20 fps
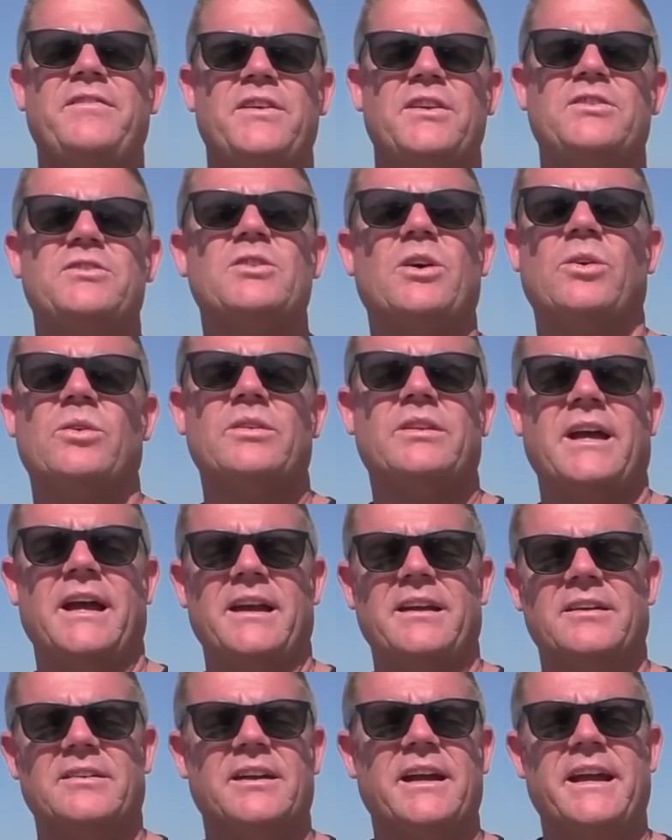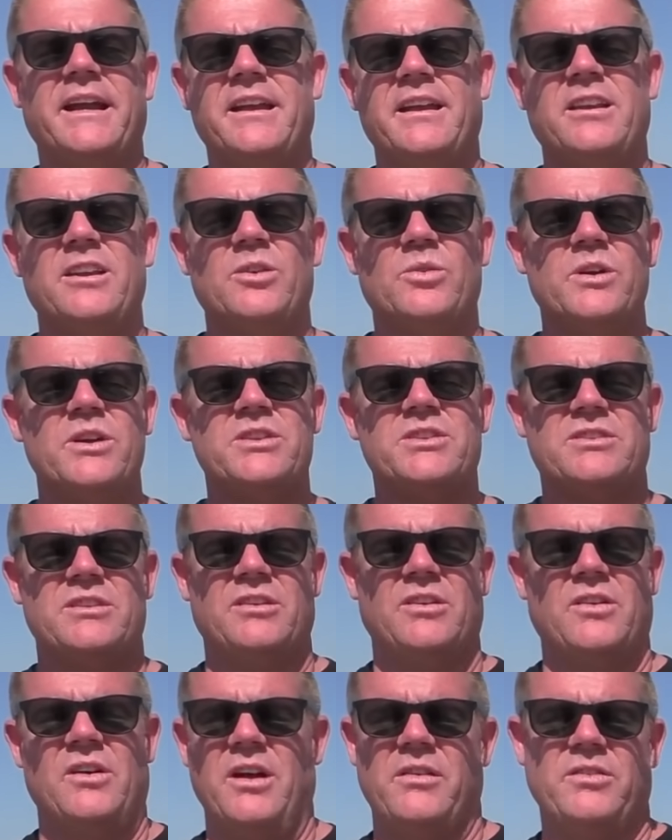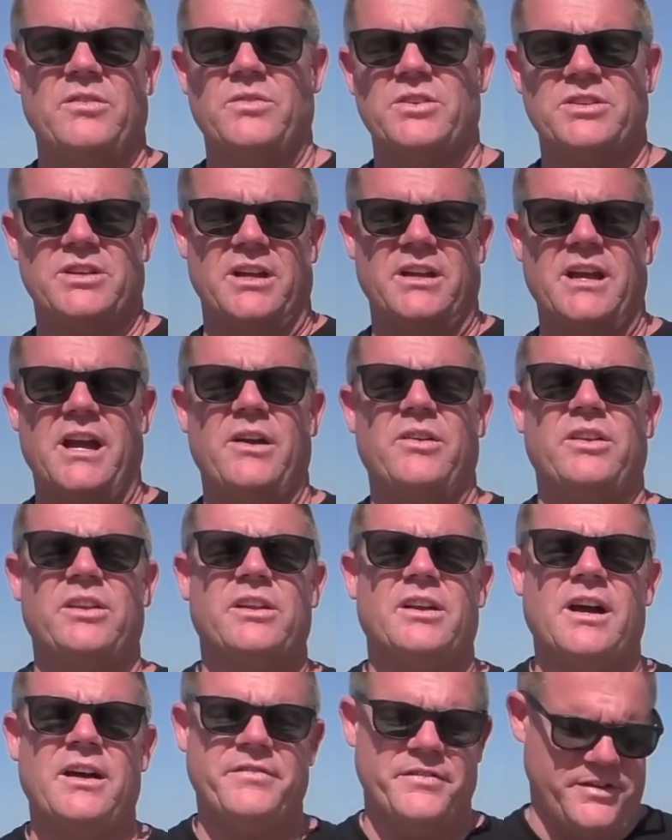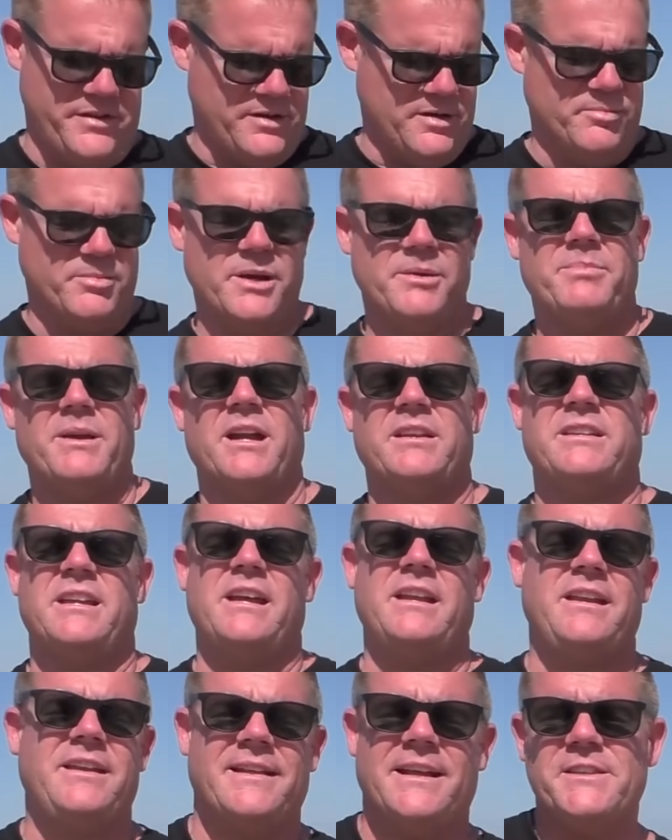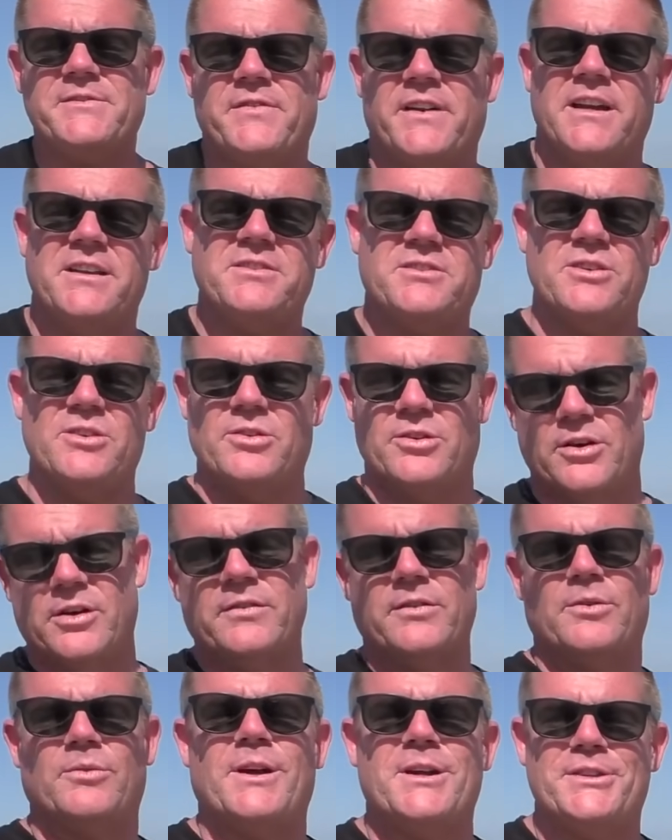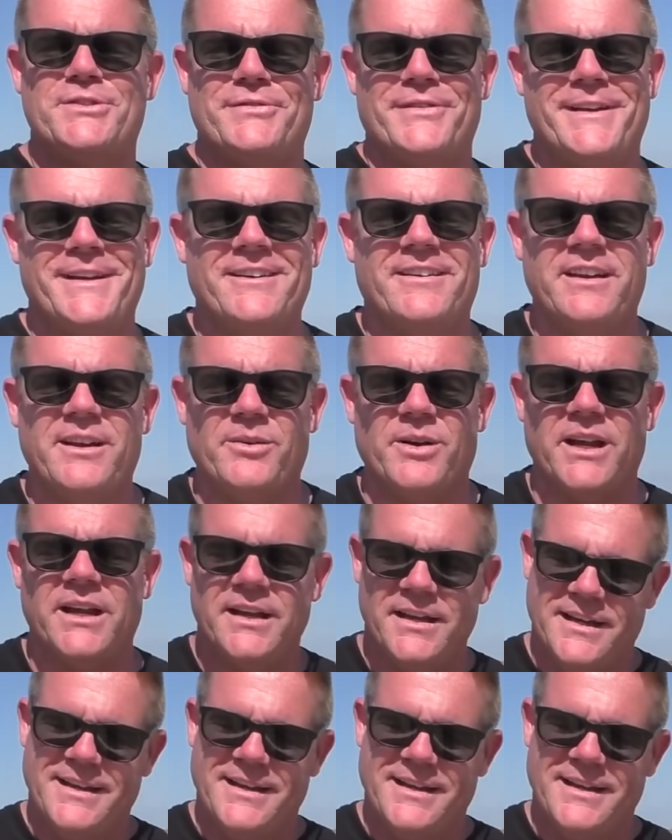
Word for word: If you don't like Greg and you wish, you know, I wish that guy would get off of there and bring back Danny, that's fine too. Go over and watch the video anyway.